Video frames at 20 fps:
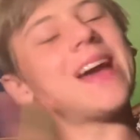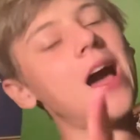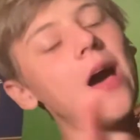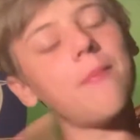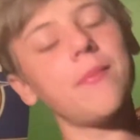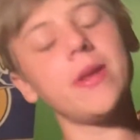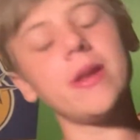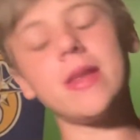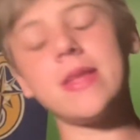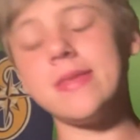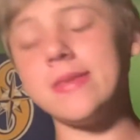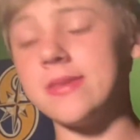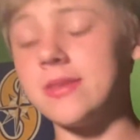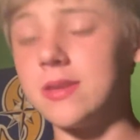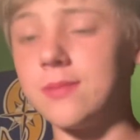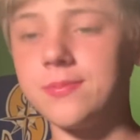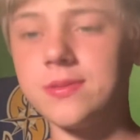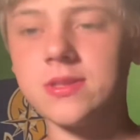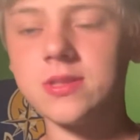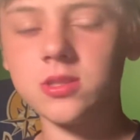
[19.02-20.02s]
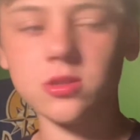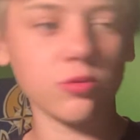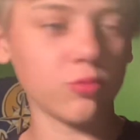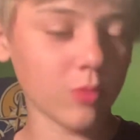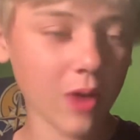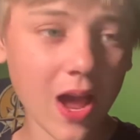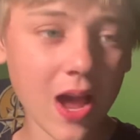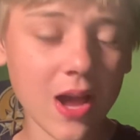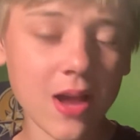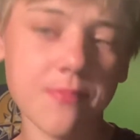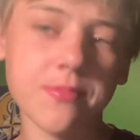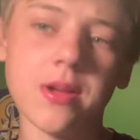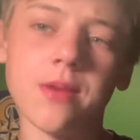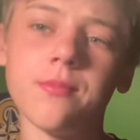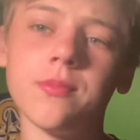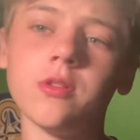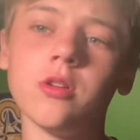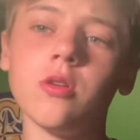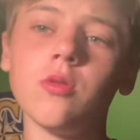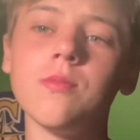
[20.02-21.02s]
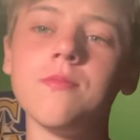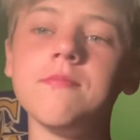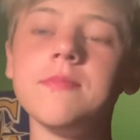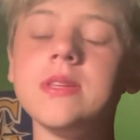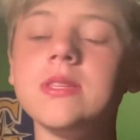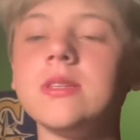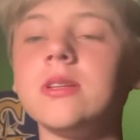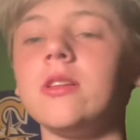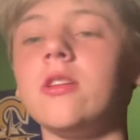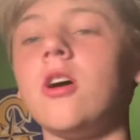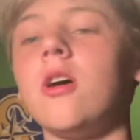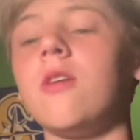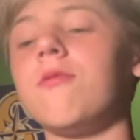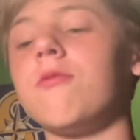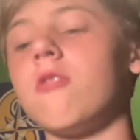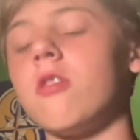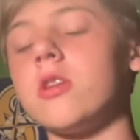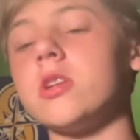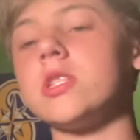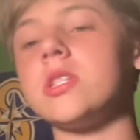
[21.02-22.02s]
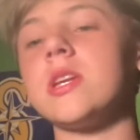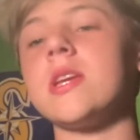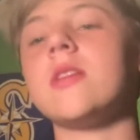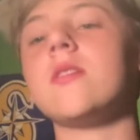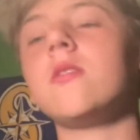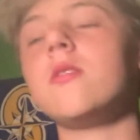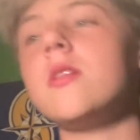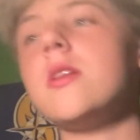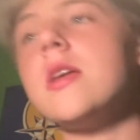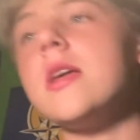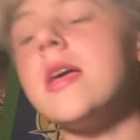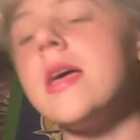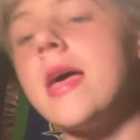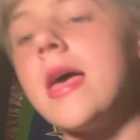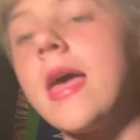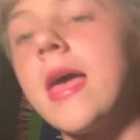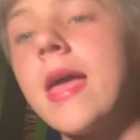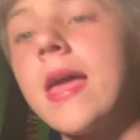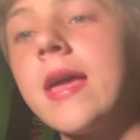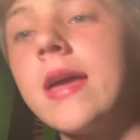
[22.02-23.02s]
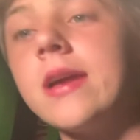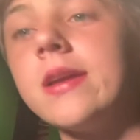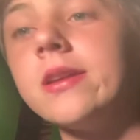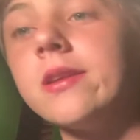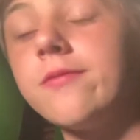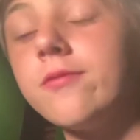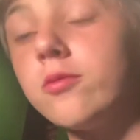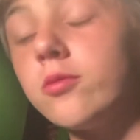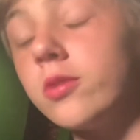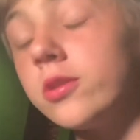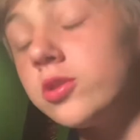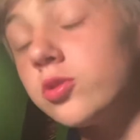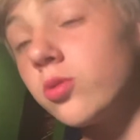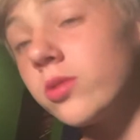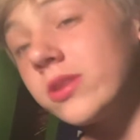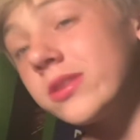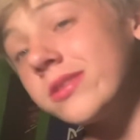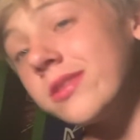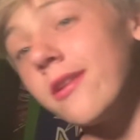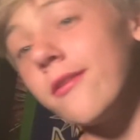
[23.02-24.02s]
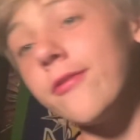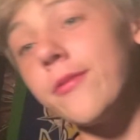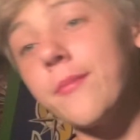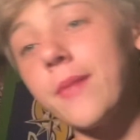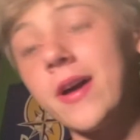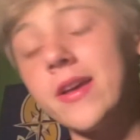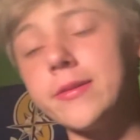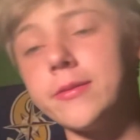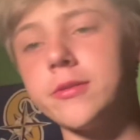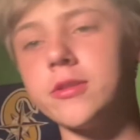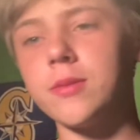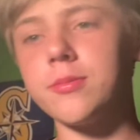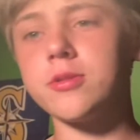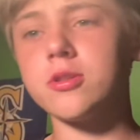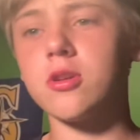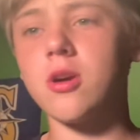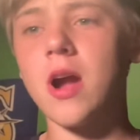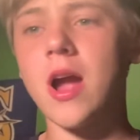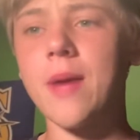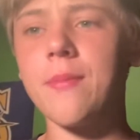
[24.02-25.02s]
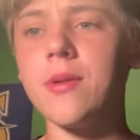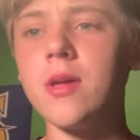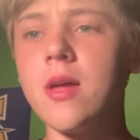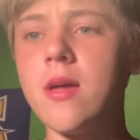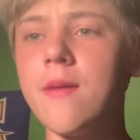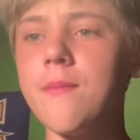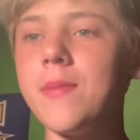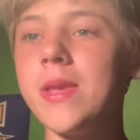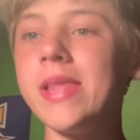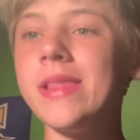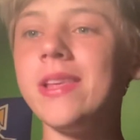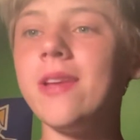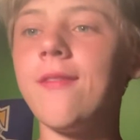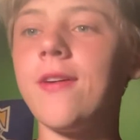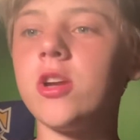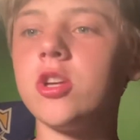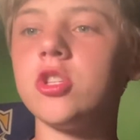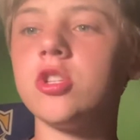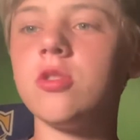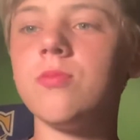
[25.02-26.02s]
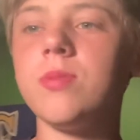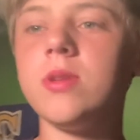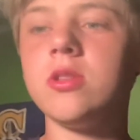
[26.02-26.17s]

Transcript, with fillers: comment, and subscribe down below. It means a lot for our channel. And if you enjoy the stuff, you might as well subscribe. Me and Levi should be